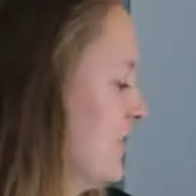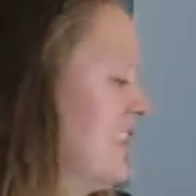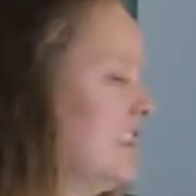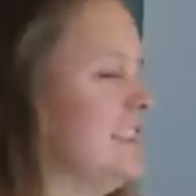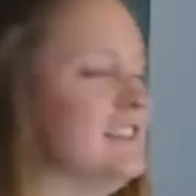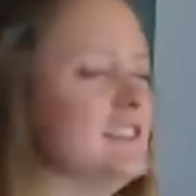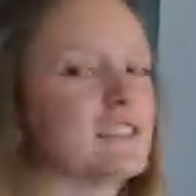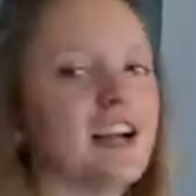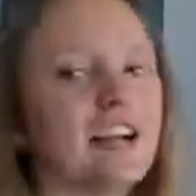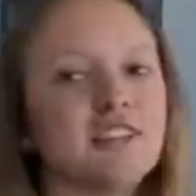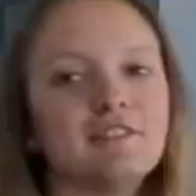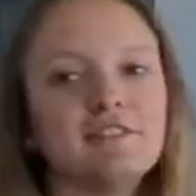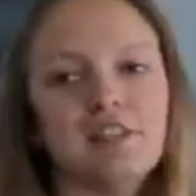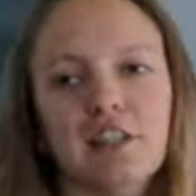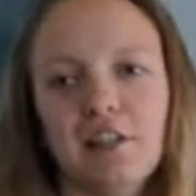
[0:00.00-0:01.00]
It's kind
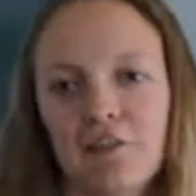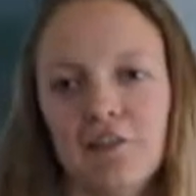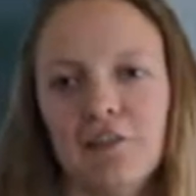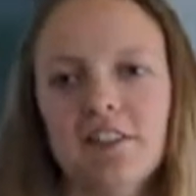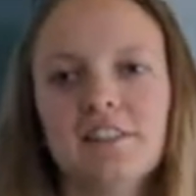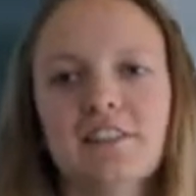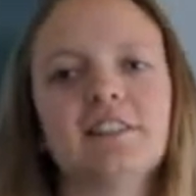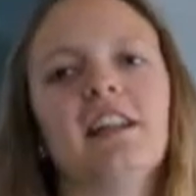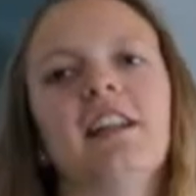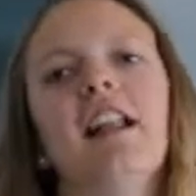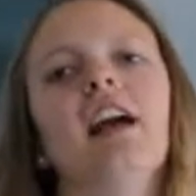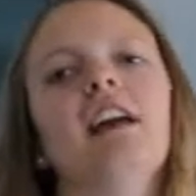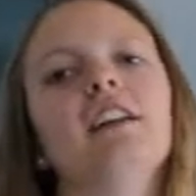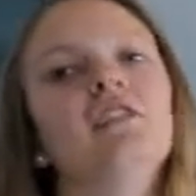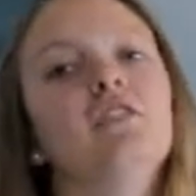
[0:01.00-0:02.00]
of different than
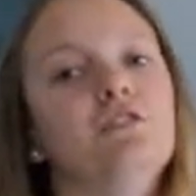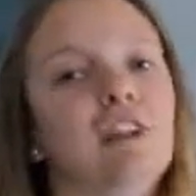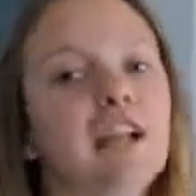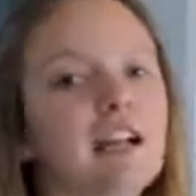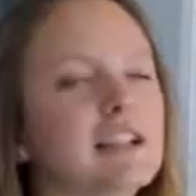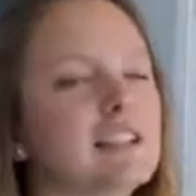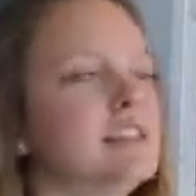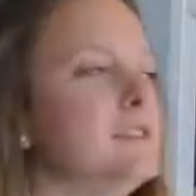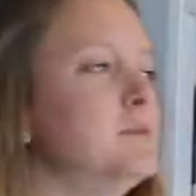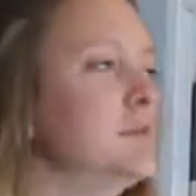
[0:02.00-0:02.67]
like the regular